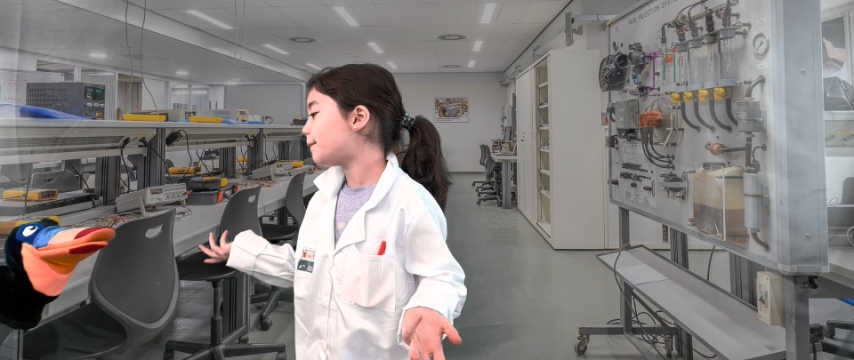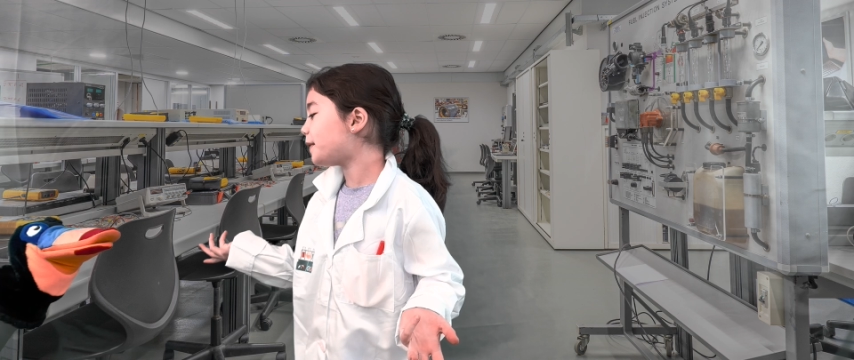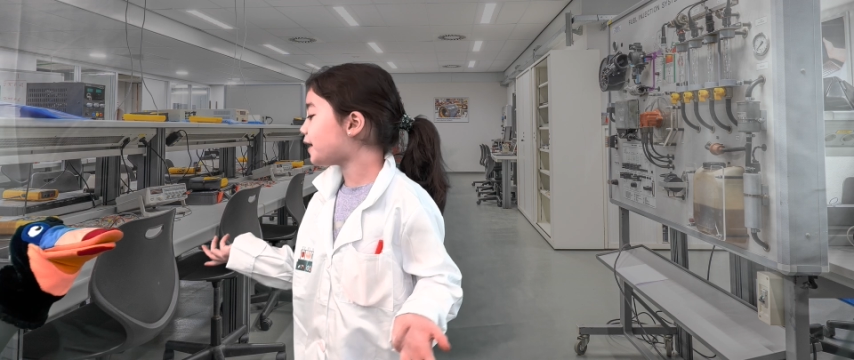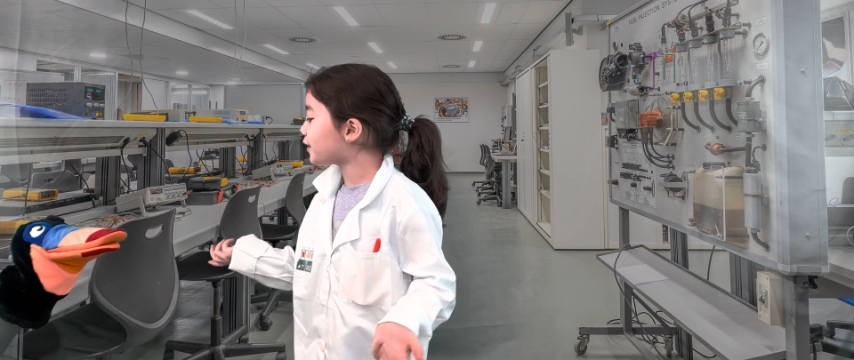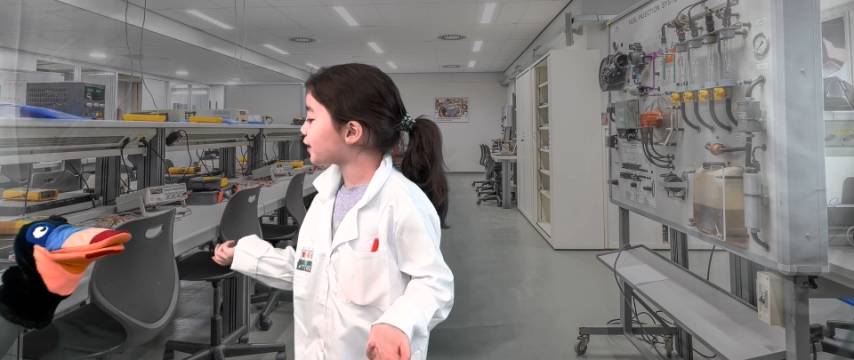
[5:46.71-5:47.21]

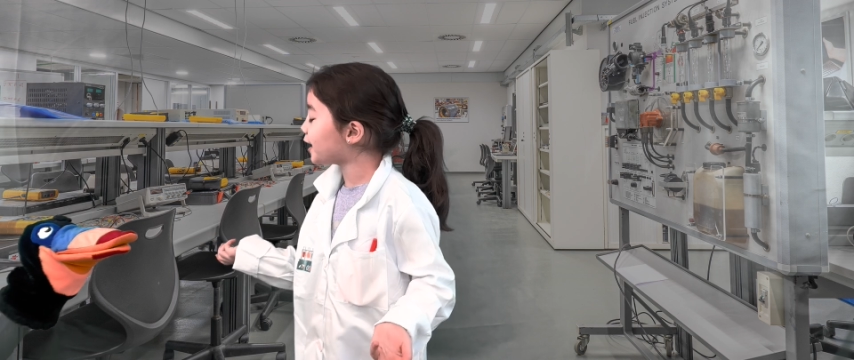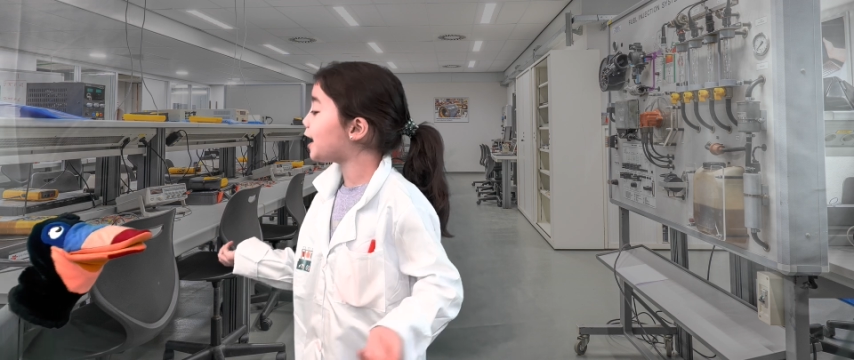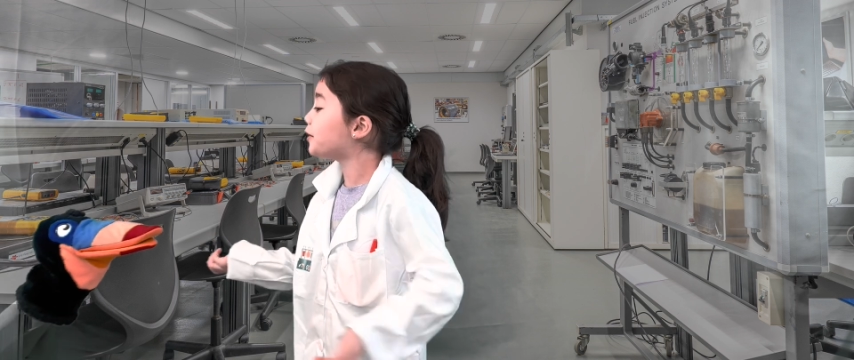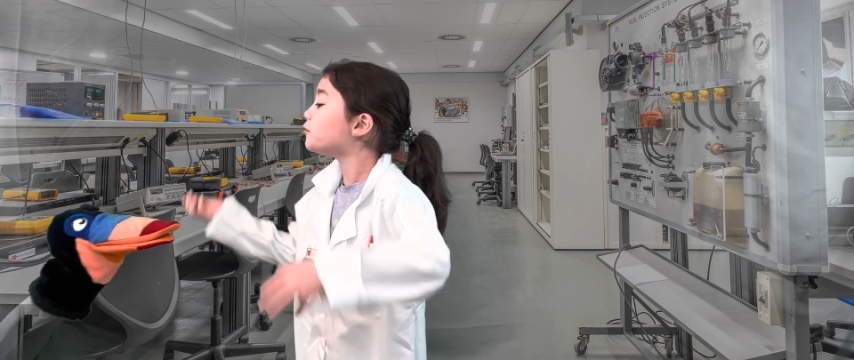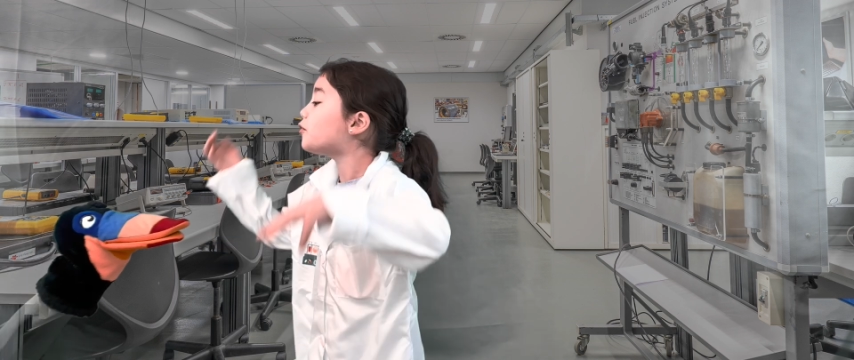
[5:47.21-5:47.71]
bigger and
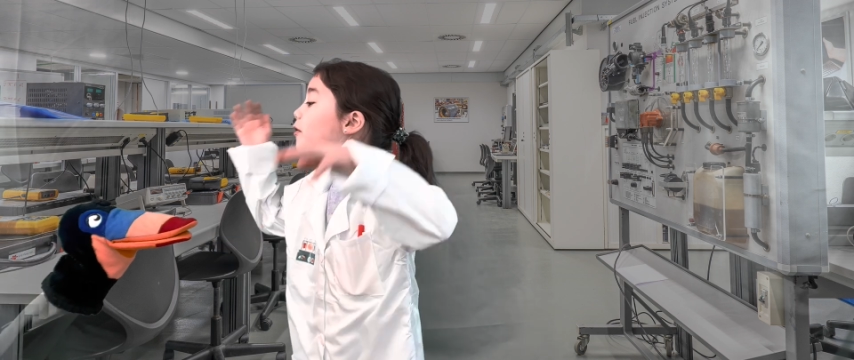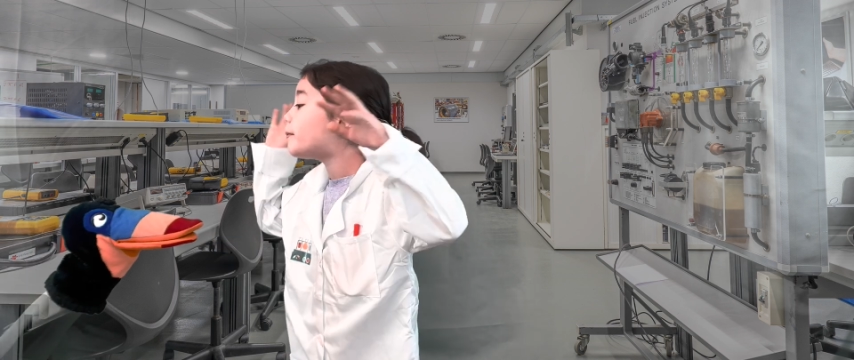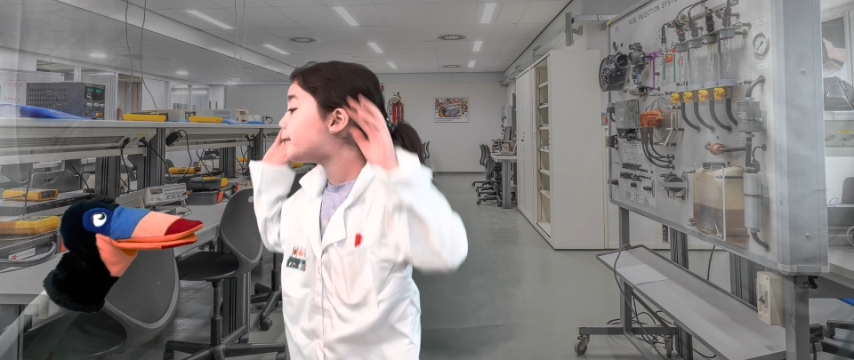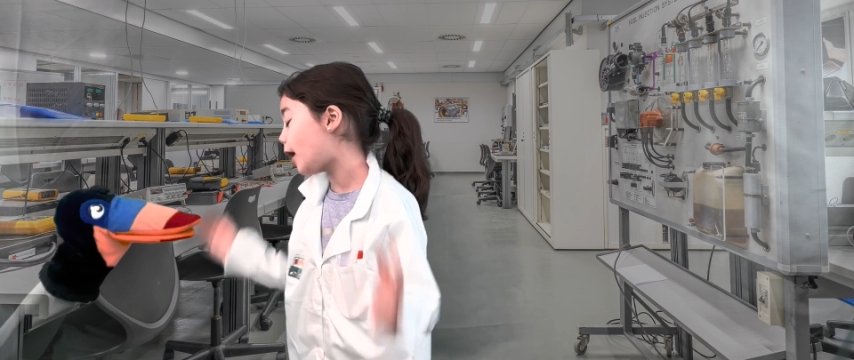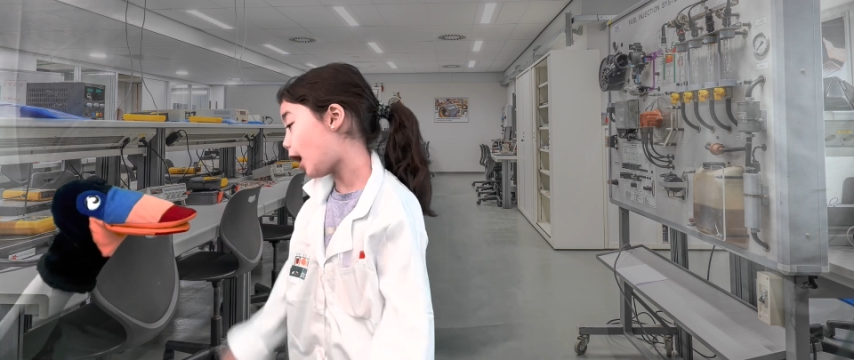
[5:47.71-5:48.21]
it
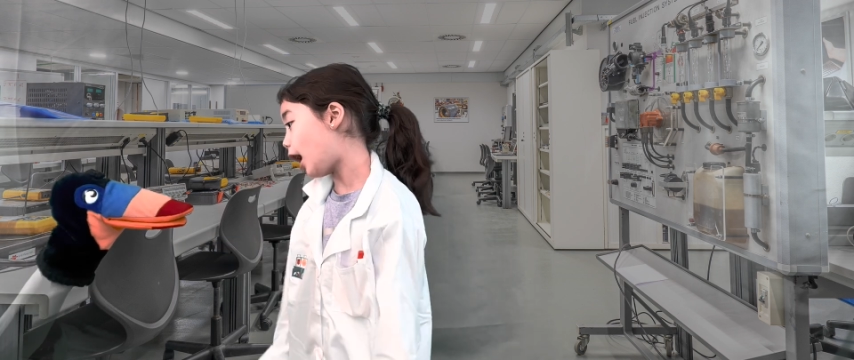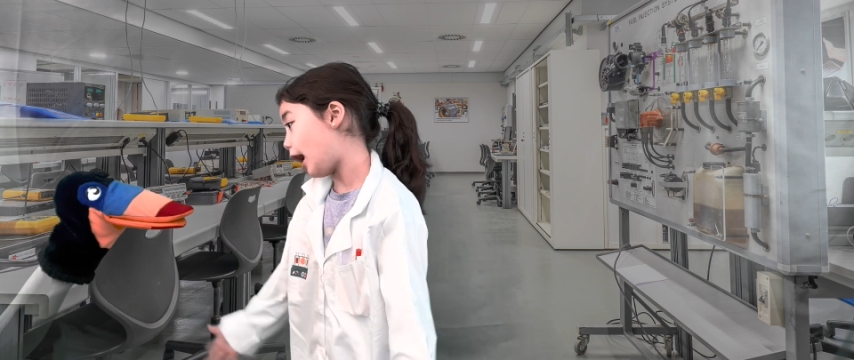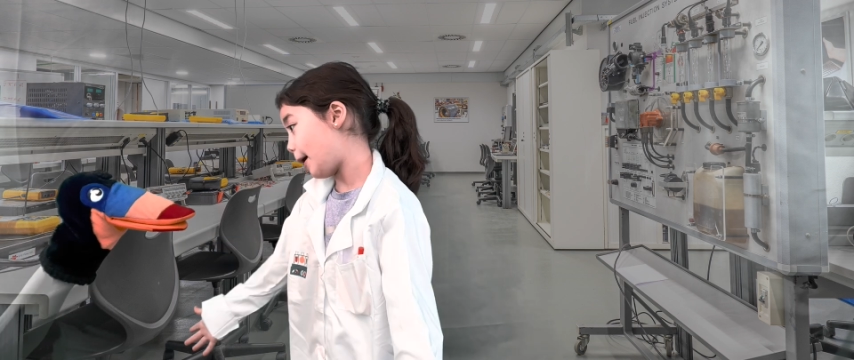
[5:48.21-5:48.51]
won't pop.